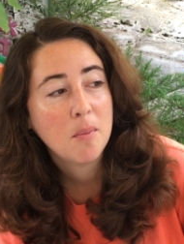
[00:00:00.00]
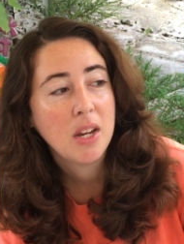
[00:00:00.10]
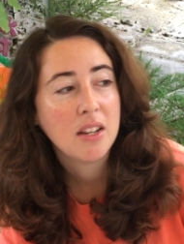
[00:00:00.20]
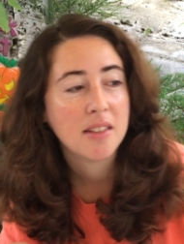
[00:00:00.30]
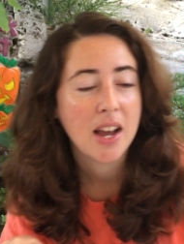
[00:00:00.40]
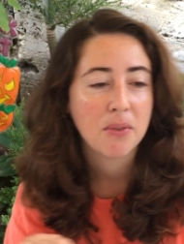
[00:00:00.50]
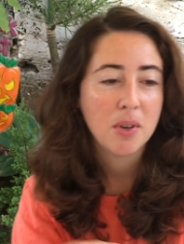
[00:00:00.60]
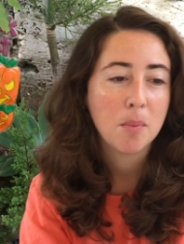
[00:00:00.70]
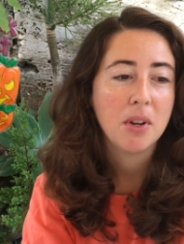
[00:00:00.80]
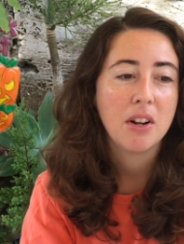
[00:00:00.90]
because
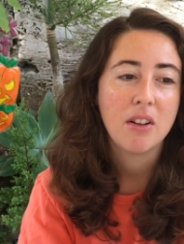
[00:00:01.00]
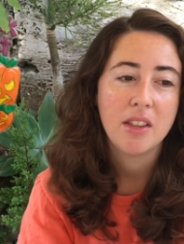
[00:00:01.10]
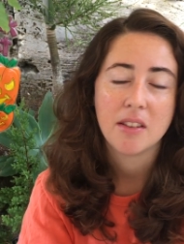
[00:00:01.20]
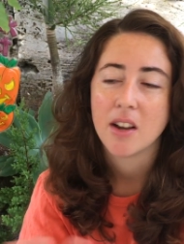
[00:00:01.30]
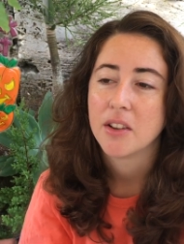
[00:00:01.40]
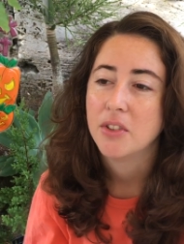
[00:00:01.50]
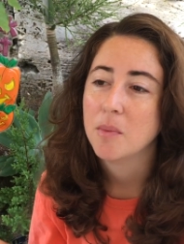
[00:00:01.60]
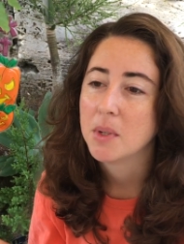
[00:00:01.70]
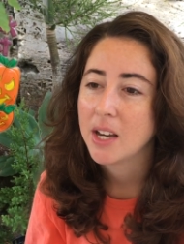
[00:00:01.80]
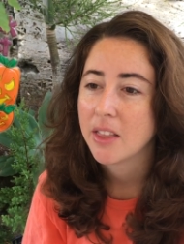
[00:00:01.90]
after putting all these
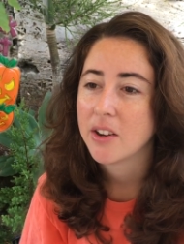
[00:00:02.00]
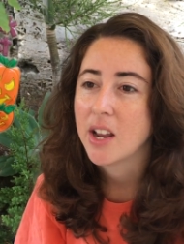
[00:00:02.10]
costumes together,